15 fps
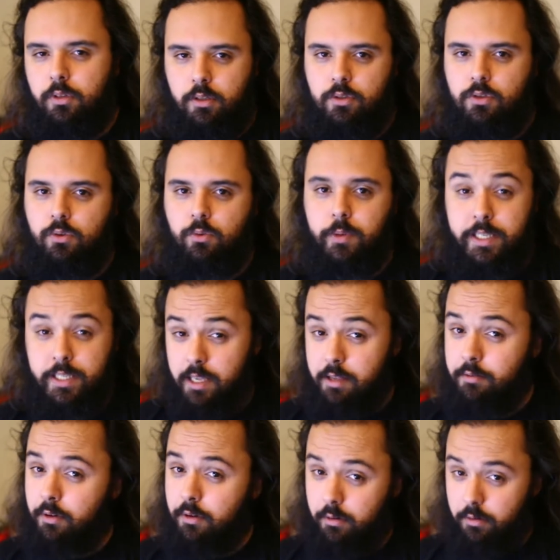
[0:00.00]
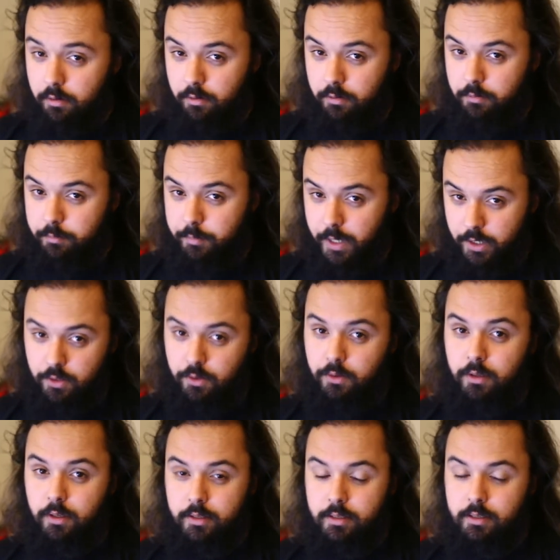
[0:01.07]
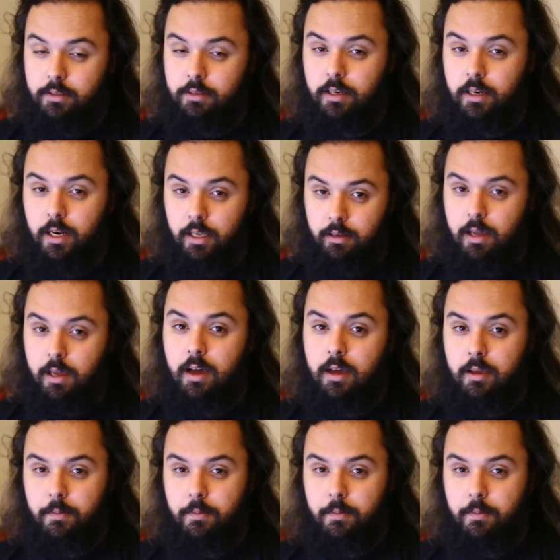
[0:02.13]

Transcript: weeks, even on a particular case like I am.